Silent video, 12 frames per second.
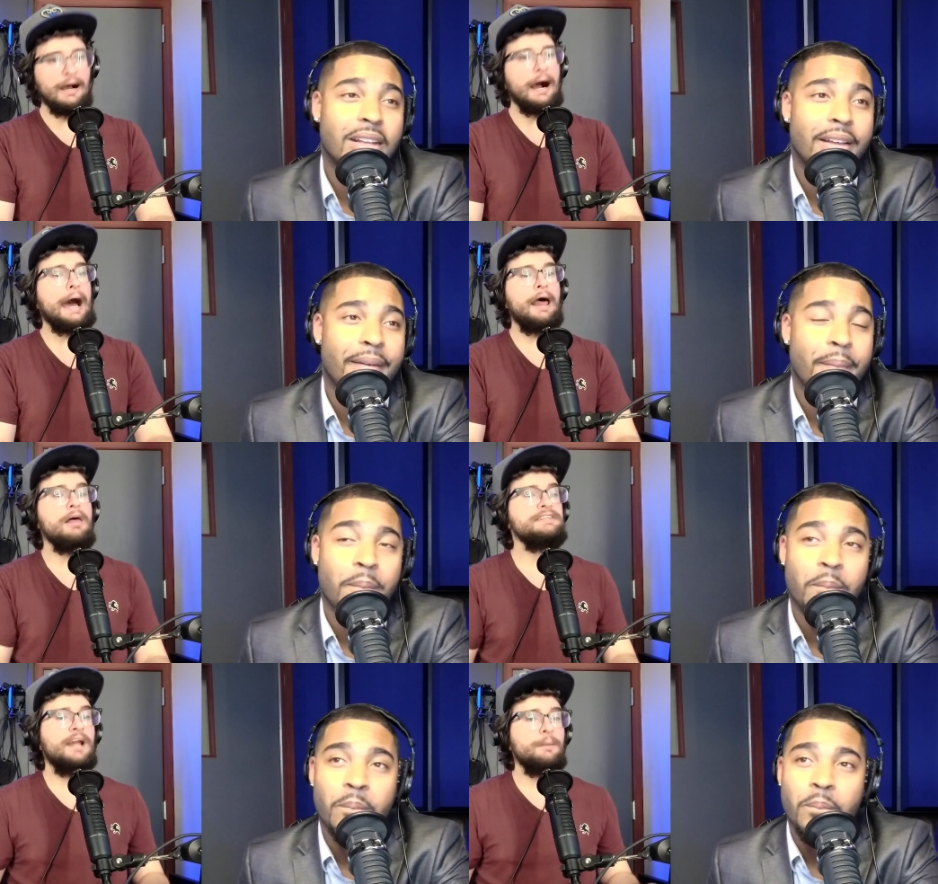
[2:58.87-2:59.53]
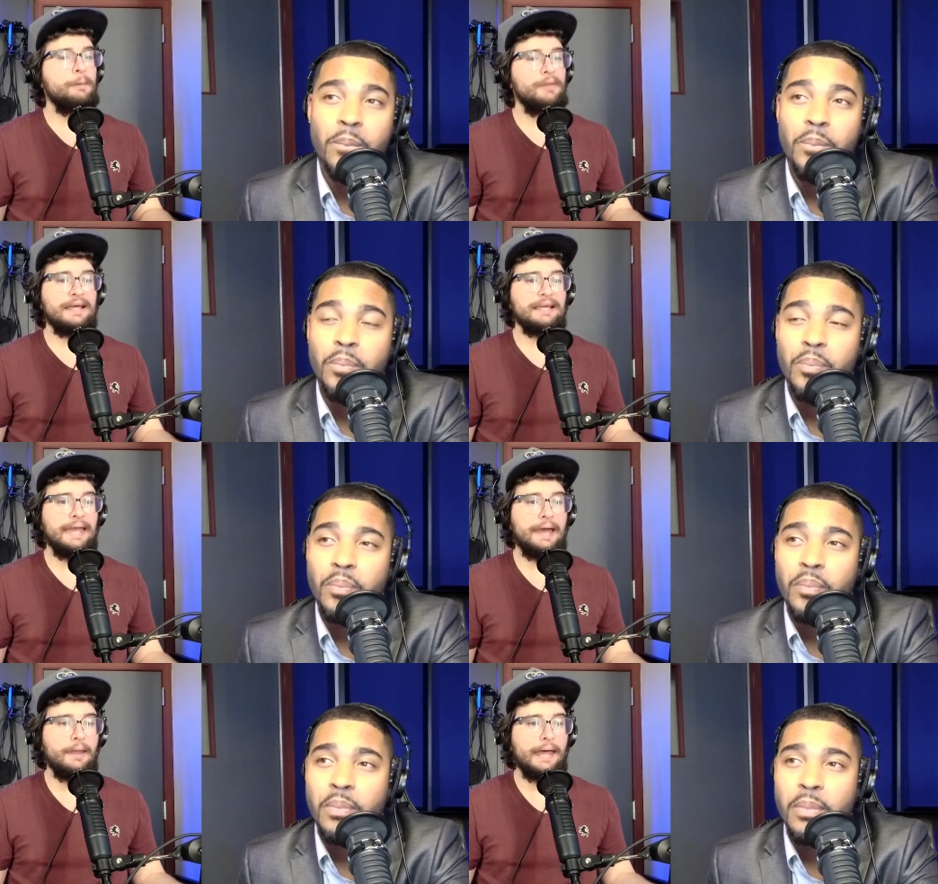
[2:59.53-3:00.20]
Speaker 1: I understand how people like
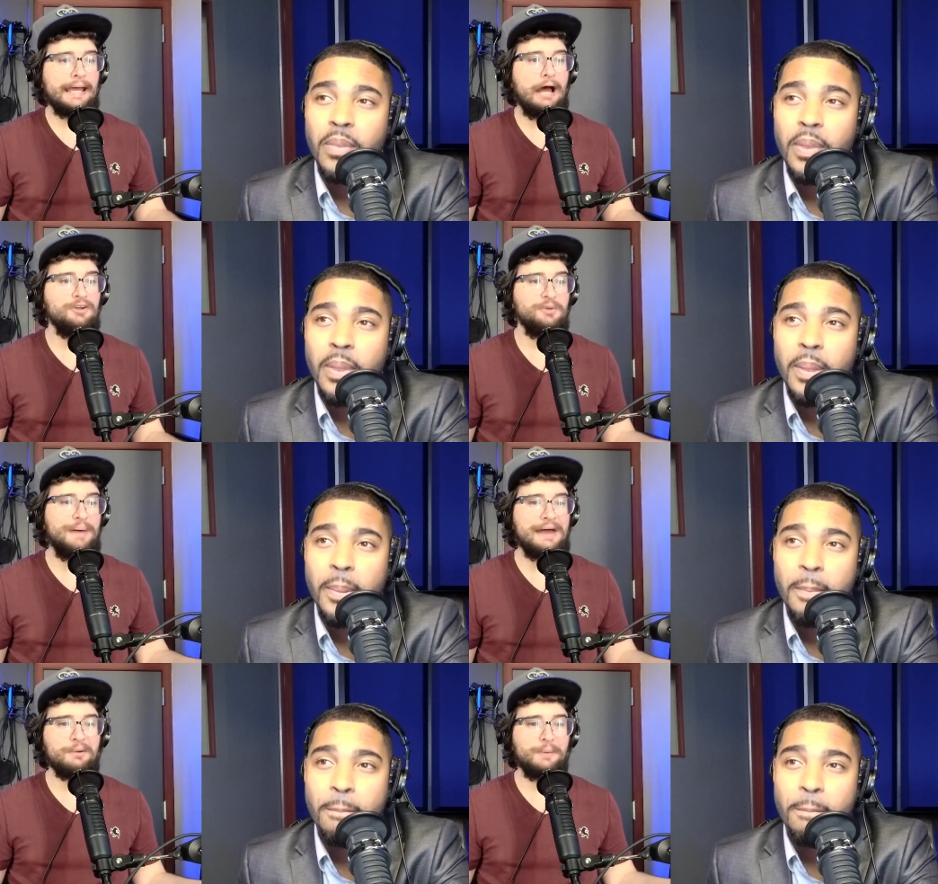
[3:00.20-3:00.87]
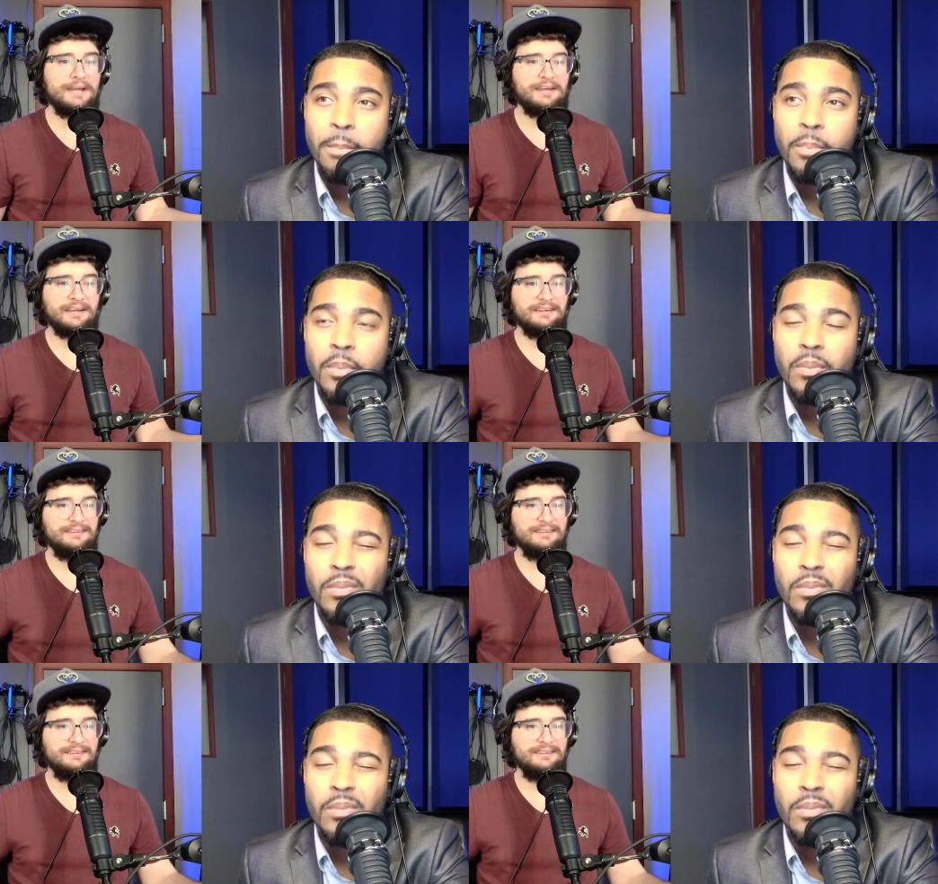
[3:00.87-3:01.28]
can't like how you bad at winking.